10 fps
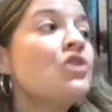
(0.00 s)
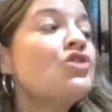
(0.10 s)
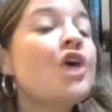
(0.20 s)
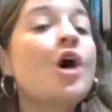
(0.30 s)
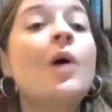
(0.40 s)

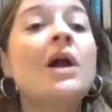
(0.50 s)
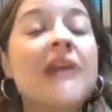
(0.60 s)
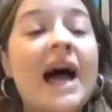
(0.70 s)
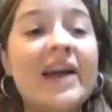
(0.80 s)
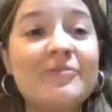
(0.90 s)
So a
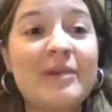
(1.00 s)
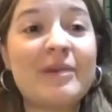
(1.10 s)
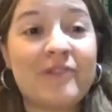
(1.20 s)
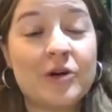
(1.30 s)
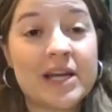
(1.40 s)
lot of my
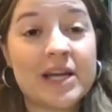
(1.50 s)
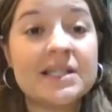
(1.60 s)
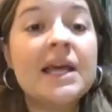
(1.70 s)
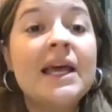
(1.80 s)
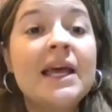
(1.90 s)
focus
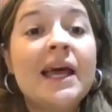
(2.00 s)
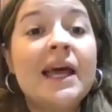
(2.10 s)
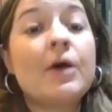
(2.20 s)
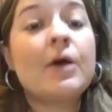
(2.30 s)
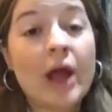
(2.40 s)

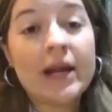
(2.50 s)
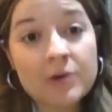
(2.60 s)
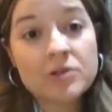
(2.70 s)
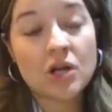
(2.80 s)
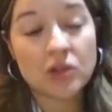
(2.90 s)
right
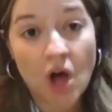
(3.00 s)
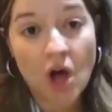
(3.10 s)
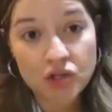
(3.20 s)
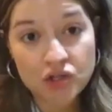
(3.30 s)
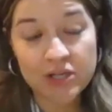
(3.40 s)
now is on
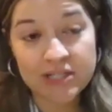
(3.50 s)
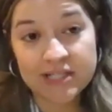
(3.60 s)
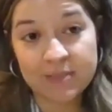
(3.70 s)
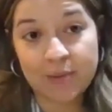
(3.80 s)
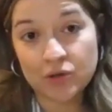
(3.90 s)
law students
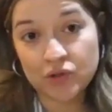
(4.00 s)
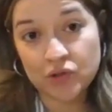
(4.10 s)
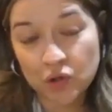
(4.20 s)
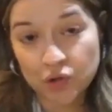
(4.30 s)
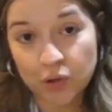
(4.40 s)
as opposed
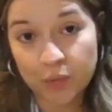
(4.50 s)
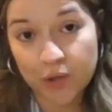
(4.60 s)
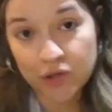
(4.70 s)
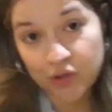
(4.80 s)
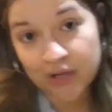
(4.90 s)
to social
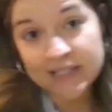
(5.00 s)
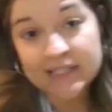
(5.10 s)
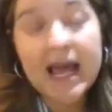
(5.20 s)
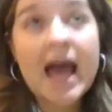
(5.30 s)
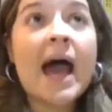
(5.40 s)
work
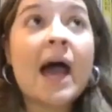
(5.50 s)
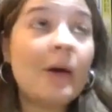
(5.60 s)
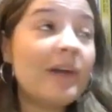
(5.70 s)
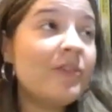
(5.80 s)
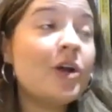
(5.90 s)
students.
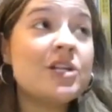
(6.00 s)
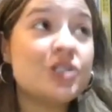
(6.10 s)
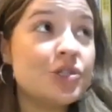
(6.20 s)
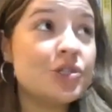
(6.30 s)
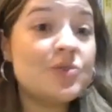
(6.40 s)
However, I
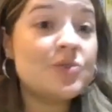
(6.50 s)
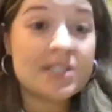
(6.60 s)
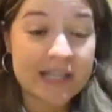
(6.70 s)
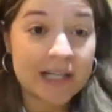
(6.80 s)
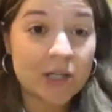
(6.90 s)
do
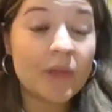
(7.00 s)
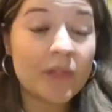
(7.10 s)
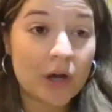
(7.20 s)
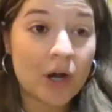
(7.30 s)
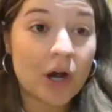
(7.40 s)
still,
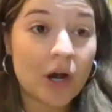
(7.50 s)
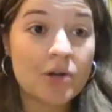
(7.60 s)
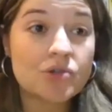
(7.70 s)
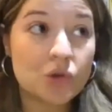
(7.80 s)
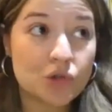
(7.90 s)
when there
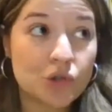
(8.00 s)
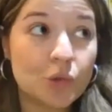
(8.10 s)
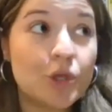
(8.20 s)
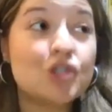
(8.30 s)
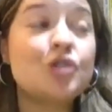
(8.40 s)
are social
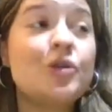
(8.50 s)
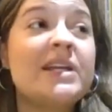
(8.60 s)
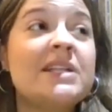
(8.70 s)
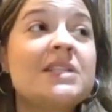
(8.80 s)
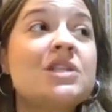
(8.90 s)
work
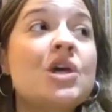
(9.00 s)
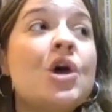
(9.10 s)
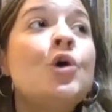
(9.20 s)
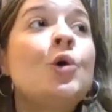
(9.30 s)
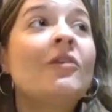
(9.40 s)
students
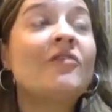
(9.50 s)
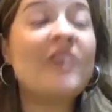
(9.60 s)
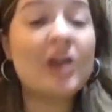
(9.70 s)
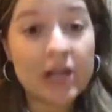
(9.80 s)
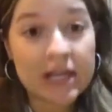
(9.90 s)
who are
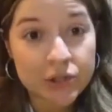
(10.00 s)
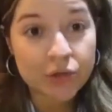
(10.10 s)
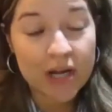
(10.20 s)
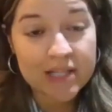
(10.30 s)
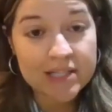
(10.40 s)
very
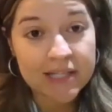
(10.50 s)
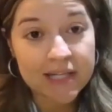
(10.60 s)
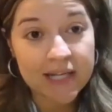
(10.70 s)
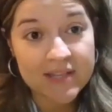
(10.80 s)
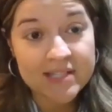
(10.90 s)

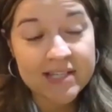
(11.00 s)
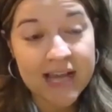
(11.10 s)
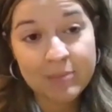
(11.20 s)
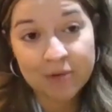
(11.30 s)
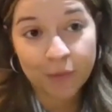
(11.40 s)
interested in this
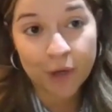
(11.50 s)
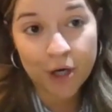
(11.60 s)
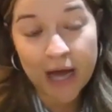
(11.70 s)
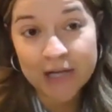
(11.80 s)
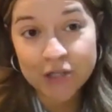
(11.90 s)
type of work, I